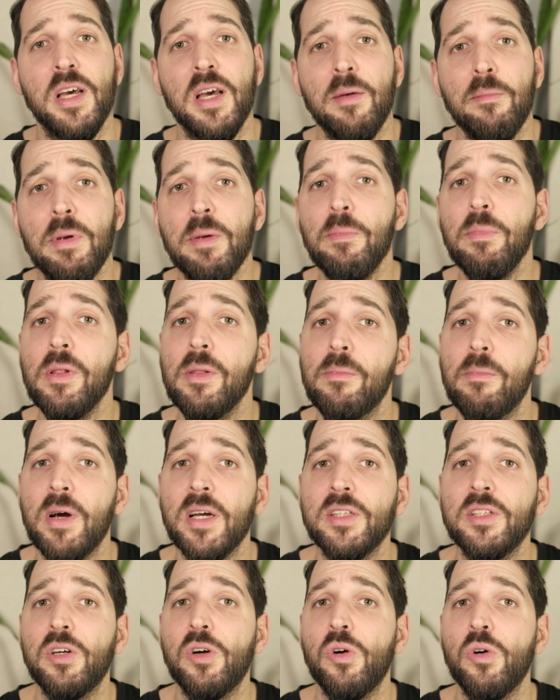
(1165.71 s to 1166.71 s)
people
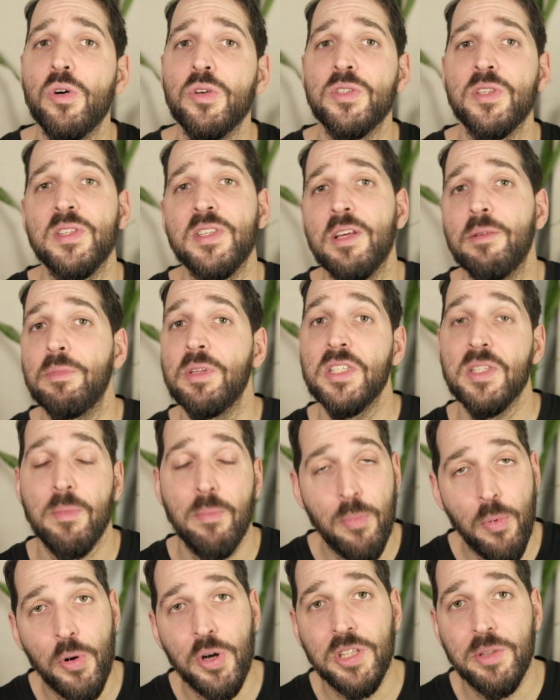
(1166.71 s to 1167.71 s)
might cause some
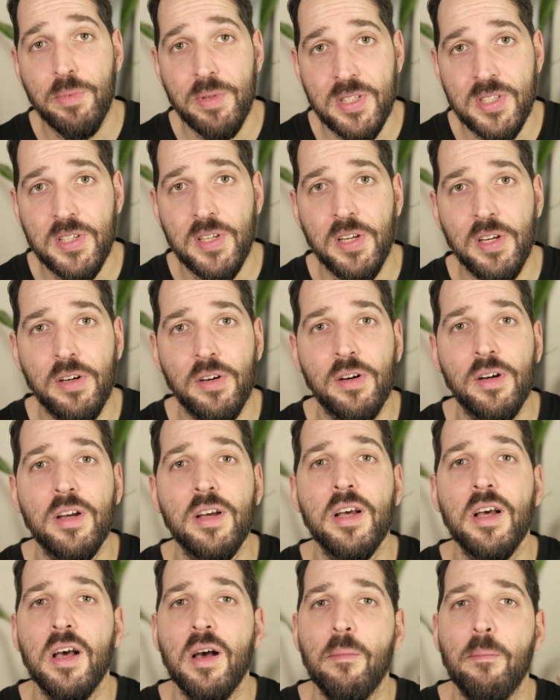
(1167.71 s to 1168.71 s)
disappointments here.
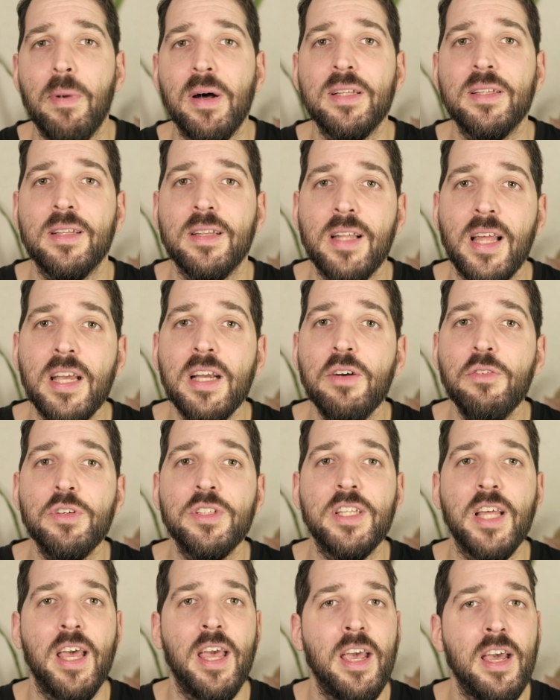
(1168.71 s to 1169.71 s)
But like
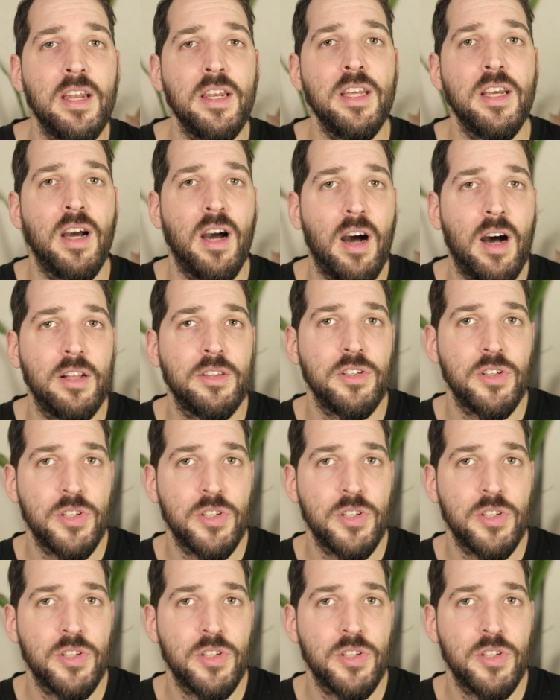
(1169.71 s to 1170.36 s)
with any other